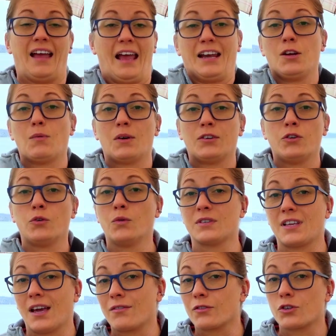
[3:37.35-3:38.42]
Anyone who
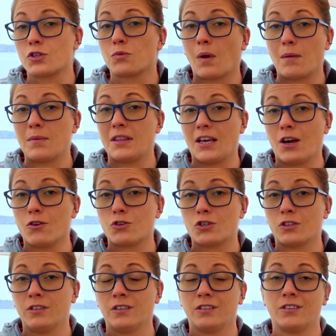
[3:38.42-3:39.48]
has ever swam in the
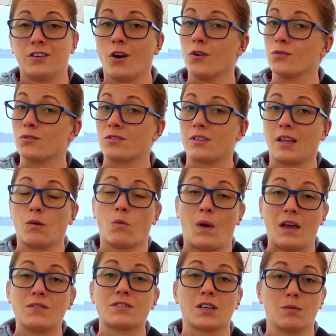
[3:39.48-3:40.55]
ocean knows that
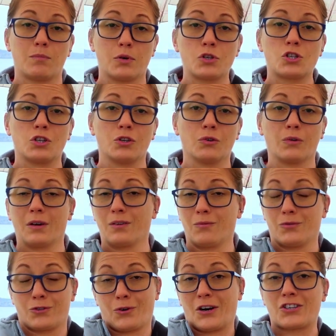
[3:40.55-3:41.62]
waves can push you
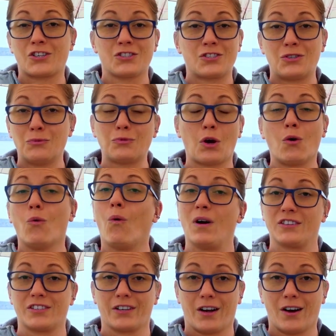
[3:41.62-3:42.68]
in directions you don't
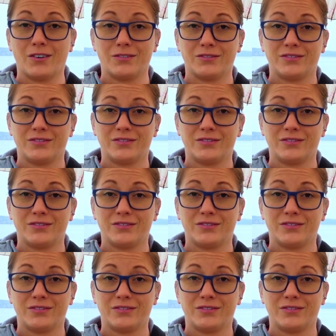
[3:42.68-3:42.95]
want to go.